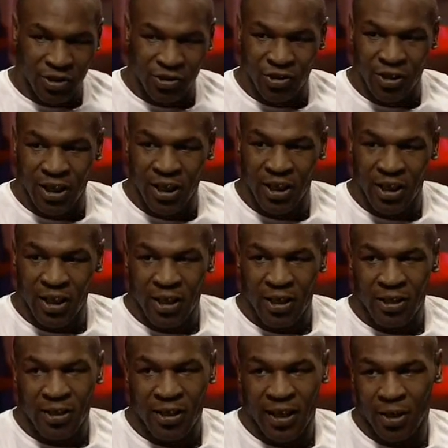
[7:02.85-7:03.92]
position, they
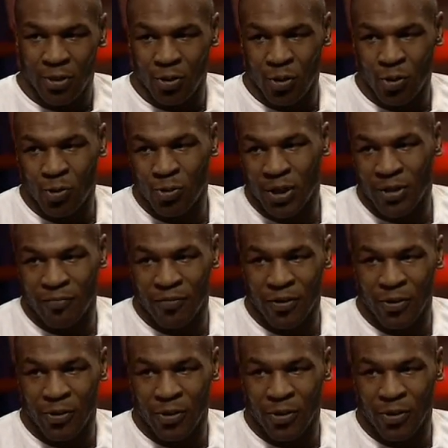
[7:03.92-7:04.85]
don't know who